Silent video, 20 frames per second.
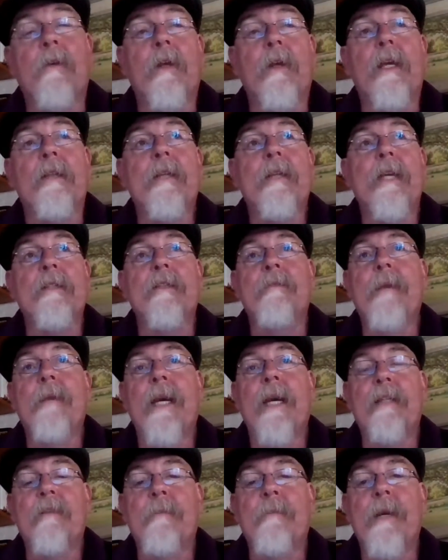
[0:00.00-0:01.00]
really, it takes us
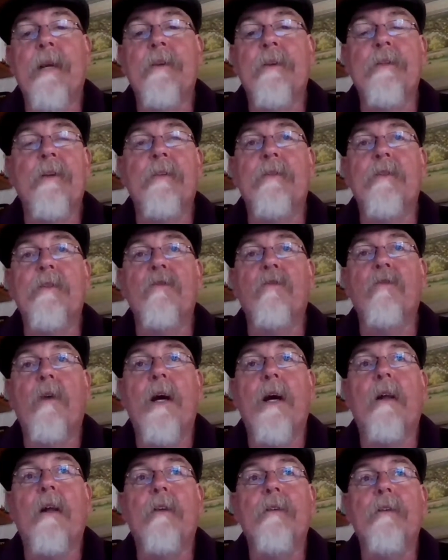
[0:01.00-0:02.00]
back to Bears Ears as
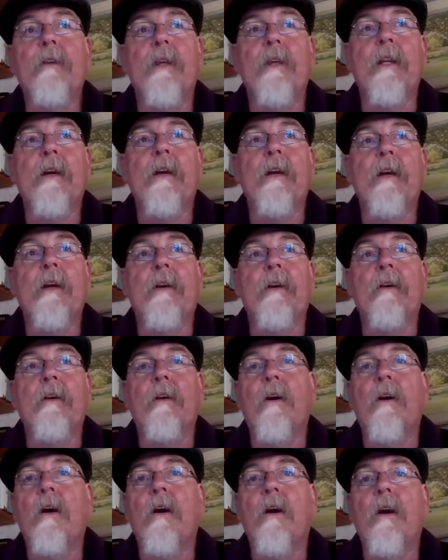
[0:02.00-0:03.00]
well. If
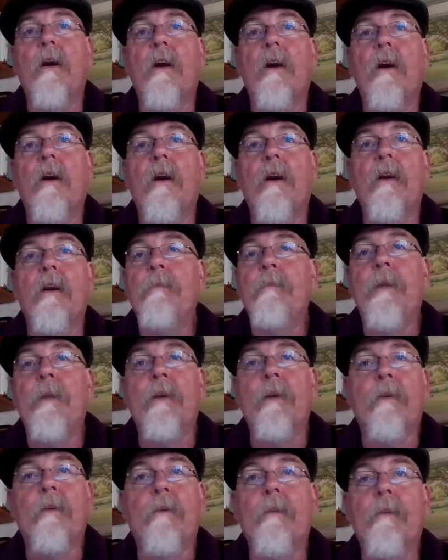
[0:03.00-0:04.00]
there are
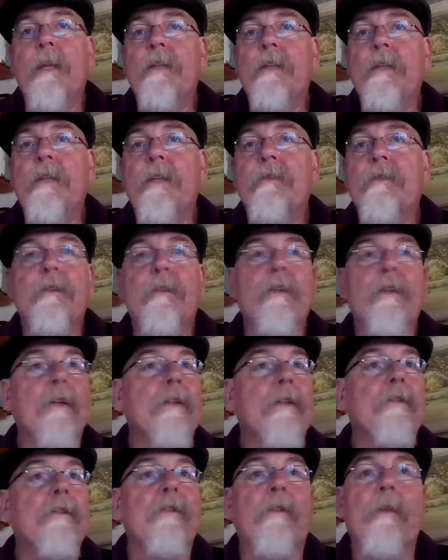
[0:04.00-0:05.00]
mineral
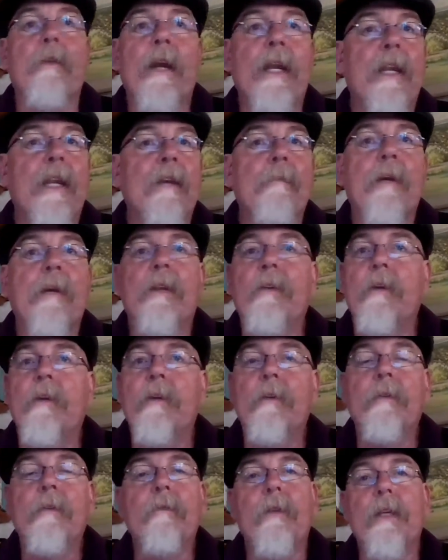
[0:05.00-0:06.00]
resources, uranium, other
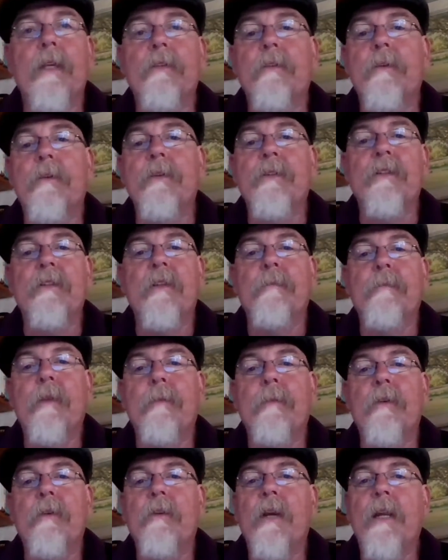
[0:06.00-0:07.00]
resources that
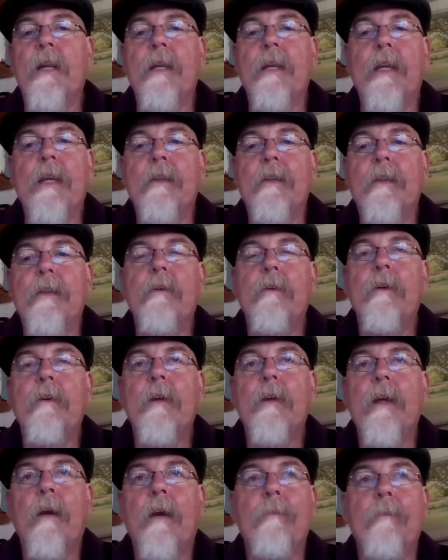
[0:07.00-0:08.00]
people are trying to get to
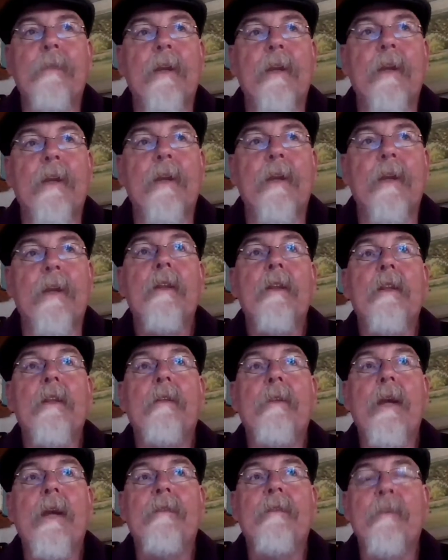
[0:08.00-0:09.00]
up there,
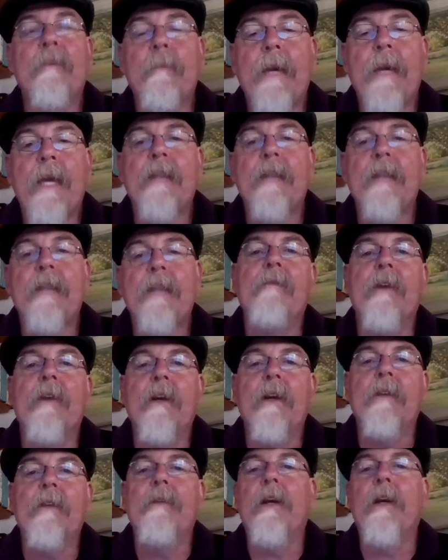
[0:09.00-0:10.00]
we have to manage that
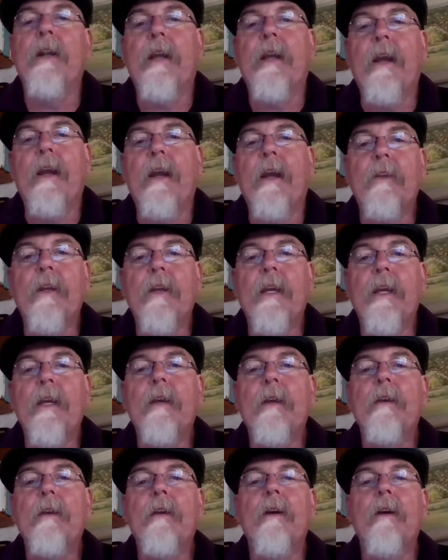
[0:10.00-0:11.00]
very, very carefully.